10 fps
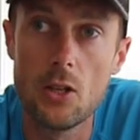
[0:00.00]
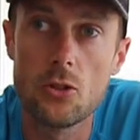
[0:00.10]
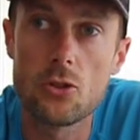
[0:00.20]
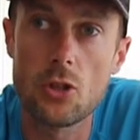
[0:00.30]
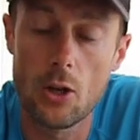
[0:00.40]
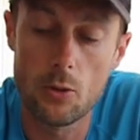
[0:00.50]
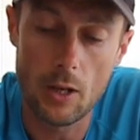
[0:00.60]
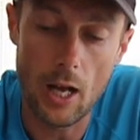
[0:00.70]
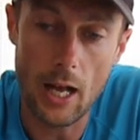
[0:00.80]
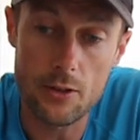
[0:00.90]
So
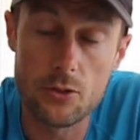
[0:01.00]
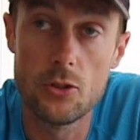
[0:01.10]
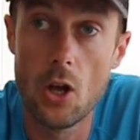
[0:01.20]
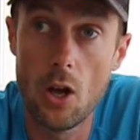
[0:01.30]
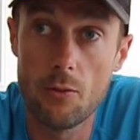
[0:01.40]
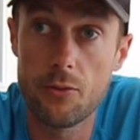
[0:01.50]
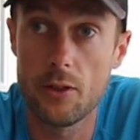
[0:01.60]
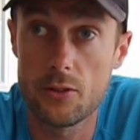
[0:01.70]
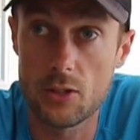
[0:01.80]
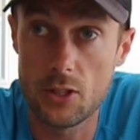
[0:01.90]
as Nurvv
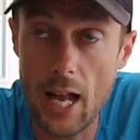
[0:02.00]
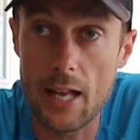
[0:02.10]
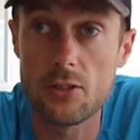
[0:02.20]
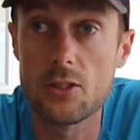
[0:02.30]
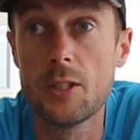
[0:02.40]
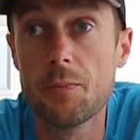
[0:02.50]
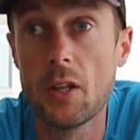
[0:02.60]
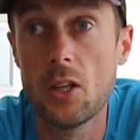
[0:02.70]
suggests,